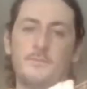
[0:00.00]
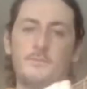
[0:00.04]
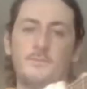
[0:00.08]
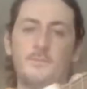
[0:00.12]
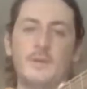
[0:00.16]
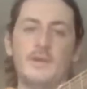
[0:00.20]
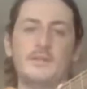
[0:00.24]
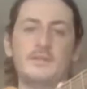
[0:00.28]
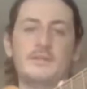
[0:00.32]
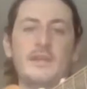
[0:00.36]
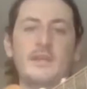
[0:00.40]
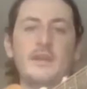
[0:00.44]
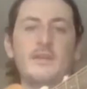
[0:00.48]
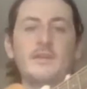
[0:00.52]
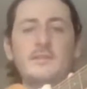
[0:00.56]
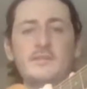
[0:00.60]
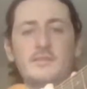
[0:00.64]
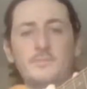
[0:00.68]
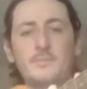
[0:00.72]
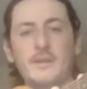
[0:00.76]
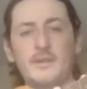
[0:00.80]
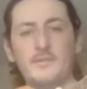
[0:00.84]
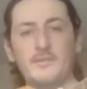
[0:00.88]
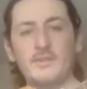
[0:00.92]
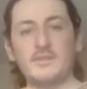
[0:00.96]
But there is a
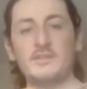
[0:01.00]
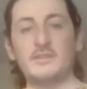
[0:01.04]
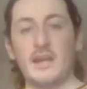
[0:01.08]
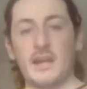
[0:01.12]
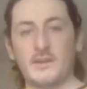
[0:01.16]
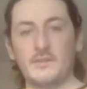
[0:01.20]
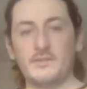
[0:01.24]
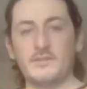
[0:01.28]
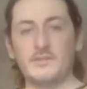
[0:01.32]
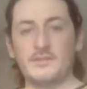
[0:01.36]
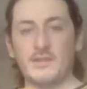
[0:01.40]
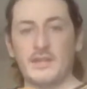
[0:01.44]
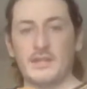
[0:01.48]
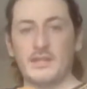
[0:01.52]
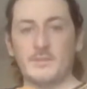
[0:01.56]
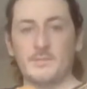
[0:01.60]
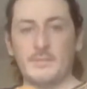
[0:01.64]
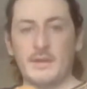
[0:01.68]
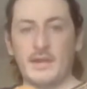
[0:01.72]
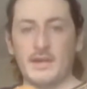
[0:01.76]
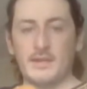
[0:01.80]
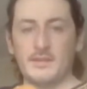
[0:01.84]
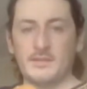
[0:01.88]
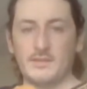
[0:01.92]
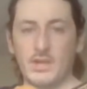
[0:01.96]
bit of a downside
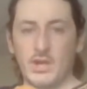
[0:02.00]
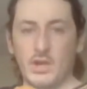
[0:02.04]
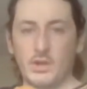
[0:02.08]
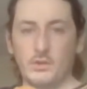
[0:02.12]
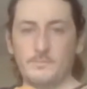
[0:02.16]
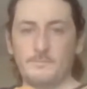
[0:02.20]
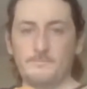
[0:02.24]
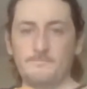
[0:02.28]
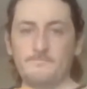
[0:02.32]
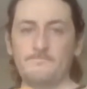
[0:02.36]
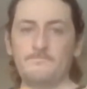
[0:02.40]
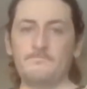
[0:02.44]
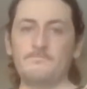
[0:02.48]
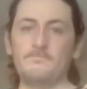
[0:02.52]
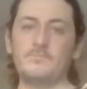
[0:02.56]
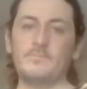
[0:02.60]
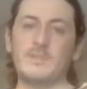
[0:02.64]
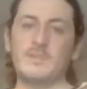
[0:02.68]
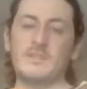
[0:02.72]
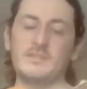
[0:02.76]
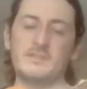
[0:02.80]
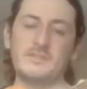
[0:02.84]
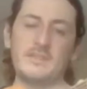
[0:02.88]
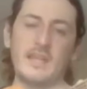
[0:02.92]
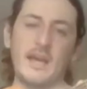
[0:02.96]
about it though.
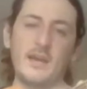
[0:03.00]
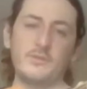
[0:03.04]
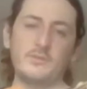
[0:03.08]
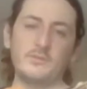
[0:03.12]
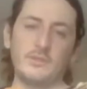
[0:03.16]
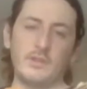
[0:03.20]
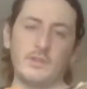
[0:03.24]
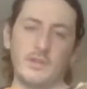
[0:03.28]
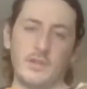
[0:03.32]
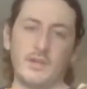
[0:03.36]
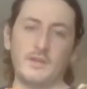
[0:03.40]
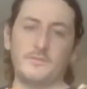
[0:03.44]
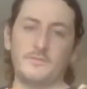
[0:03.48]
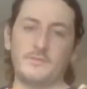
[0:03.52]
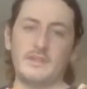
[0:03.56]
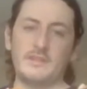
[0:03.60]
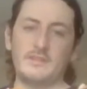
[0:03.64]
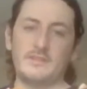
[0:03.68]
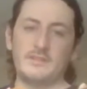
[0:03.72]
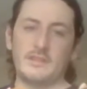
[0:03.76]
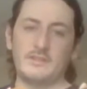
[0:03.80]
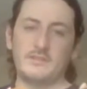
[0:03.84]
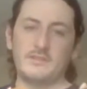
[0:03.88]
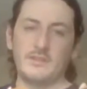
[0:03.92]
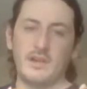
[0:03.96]
The sound of
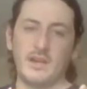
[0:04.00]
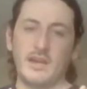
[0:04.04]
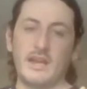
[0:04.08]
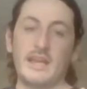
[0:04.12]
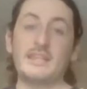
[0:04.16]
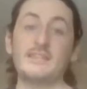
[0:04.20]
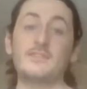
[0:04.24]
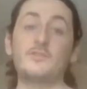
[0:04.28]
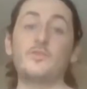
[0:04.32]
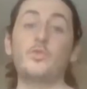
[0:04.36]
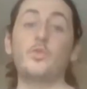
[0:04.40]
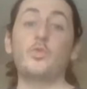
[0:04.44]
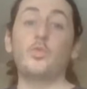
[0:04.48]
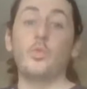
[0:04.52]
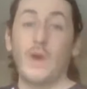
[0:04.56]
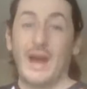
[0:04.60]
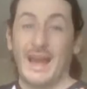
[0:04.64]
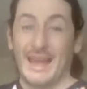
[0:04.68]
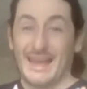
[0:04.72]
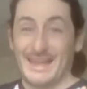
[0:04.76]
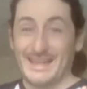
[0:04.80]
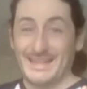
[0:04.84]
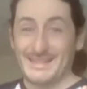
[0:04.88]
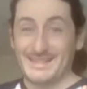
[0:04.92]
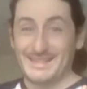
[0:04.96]
this guitar is
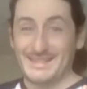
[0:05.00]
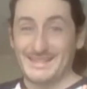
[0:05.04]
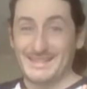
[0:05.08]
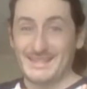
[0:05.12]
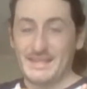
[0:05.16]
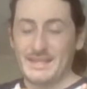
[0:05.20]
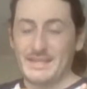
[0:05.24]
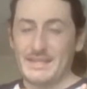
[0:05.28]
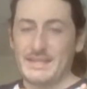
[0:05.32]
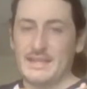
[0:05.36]
quiet.